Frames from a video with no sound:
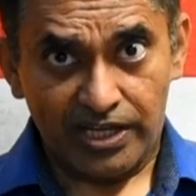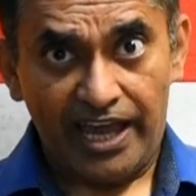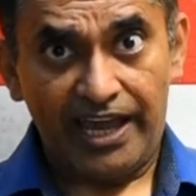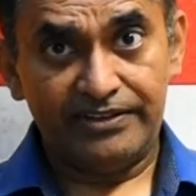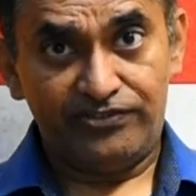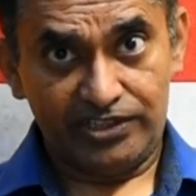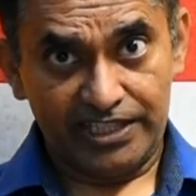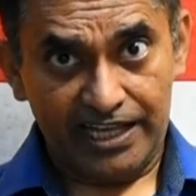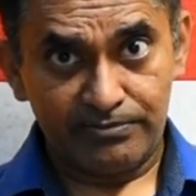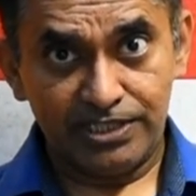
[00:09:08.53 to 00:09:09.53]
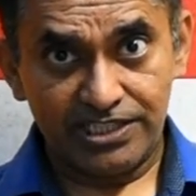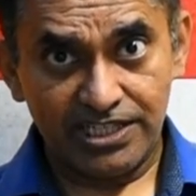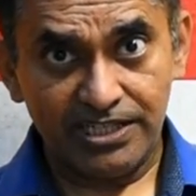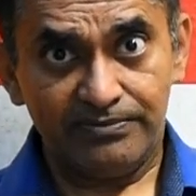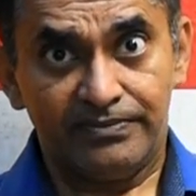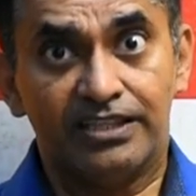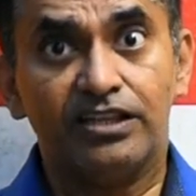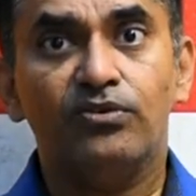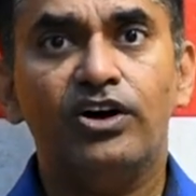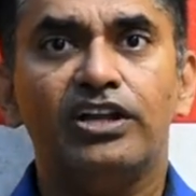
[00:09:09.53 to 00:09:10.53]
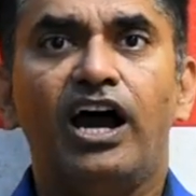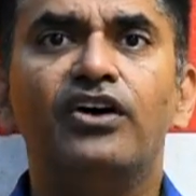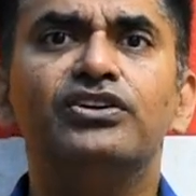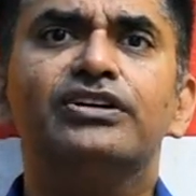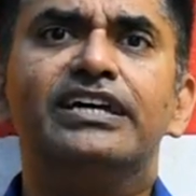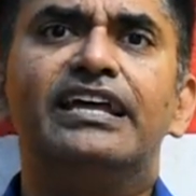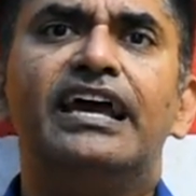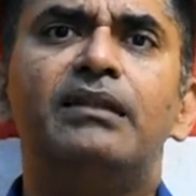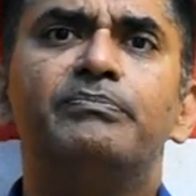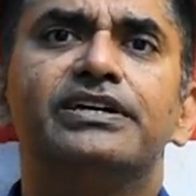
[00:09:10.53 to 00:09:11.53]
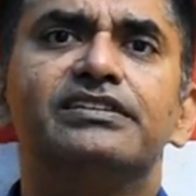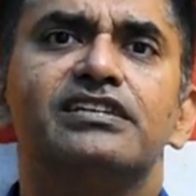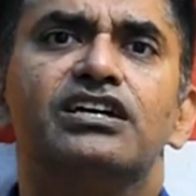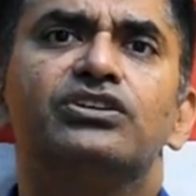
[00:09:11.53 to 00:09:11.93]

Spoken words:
and for that meeting, now how you can help is,